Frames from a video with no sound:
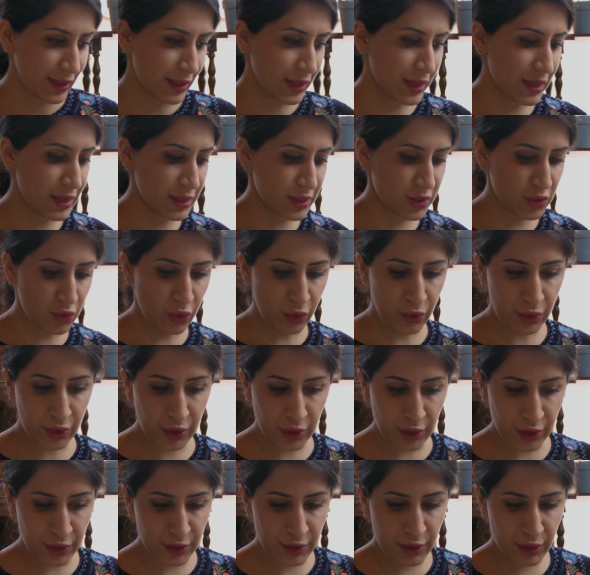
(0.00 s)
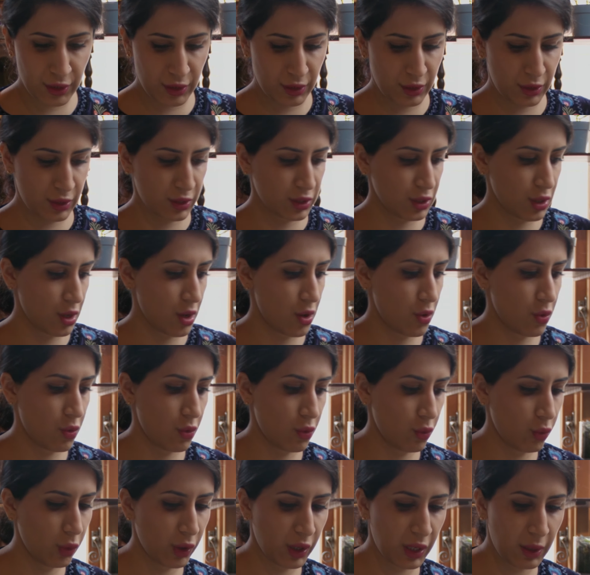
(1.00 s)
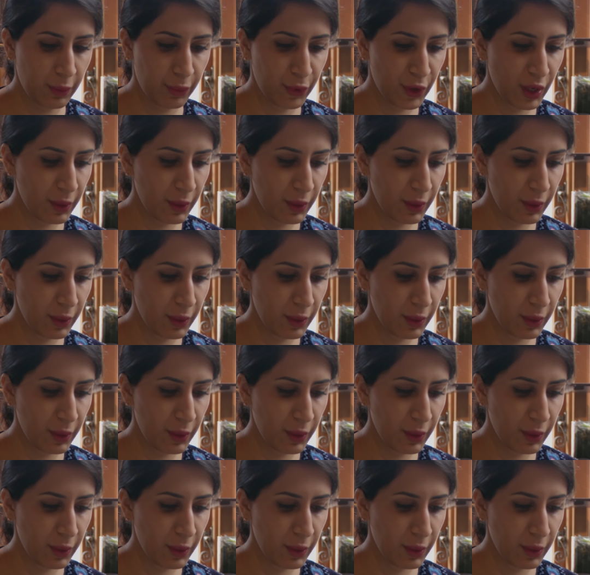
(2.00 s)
it's all good. So we're gonna put